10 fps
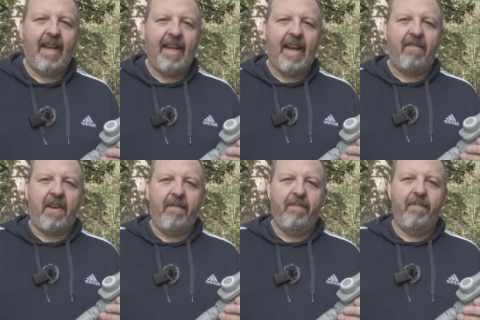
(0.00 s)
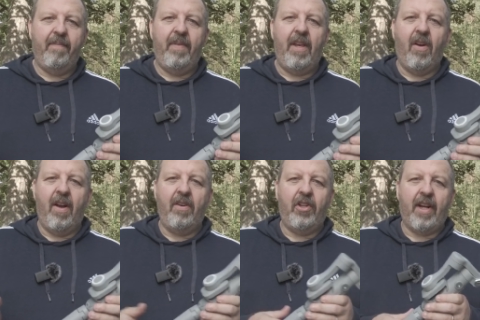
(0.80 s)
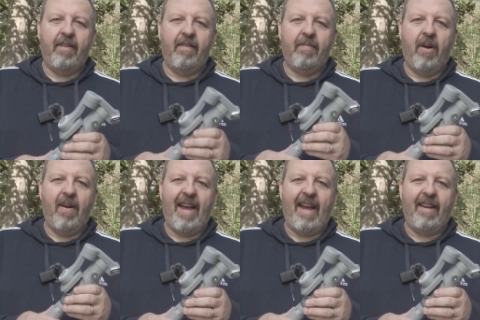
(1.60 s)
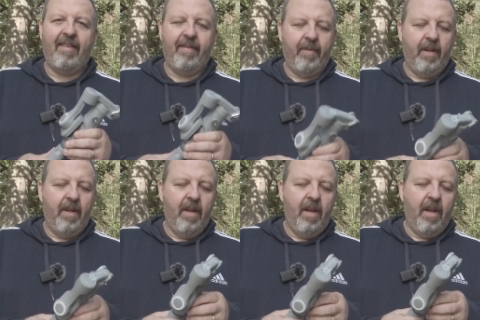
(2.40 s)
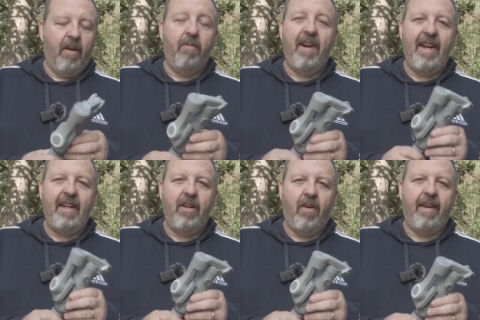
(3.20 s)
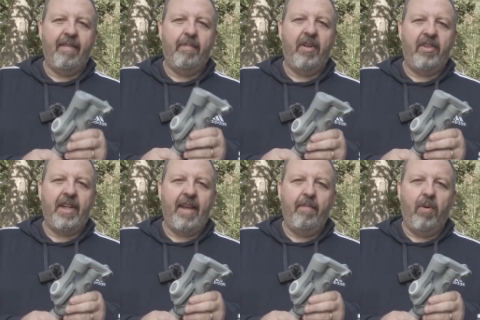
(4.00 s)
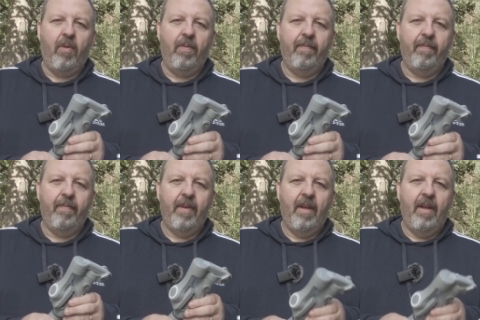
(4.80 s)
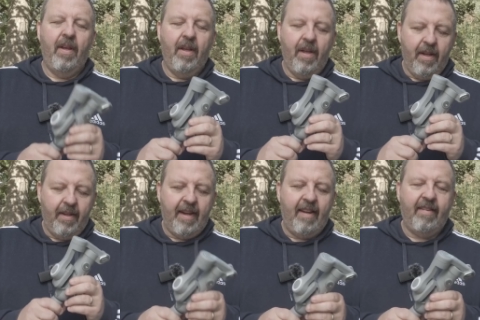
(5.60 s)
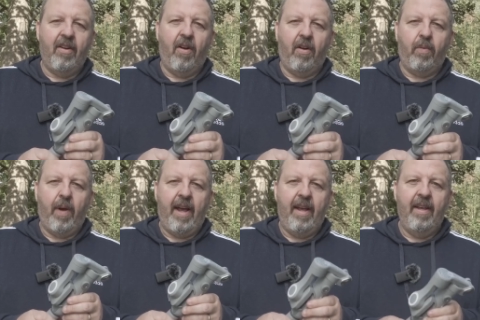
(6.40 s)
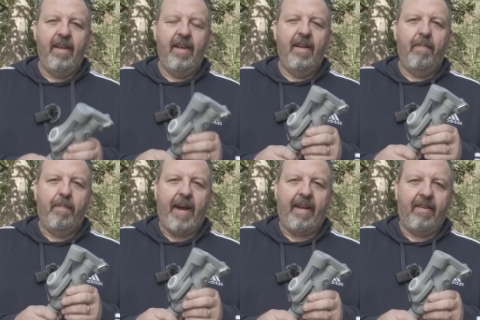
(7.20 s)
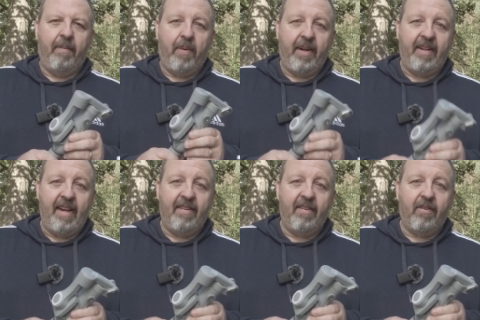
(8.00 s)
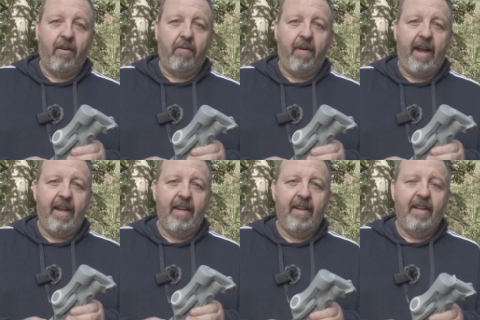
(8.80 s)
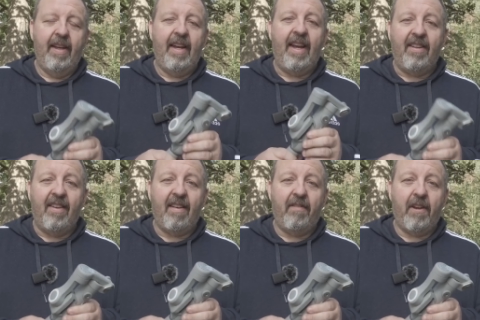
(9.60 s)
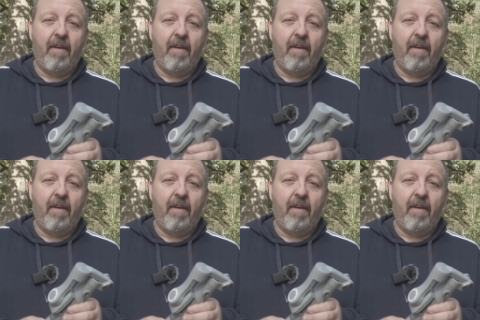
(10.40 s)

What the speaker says: there you have it, the Aochuan Smart X, a really nice budget gimbal. Decent hardware, backed up by decent software. It does have a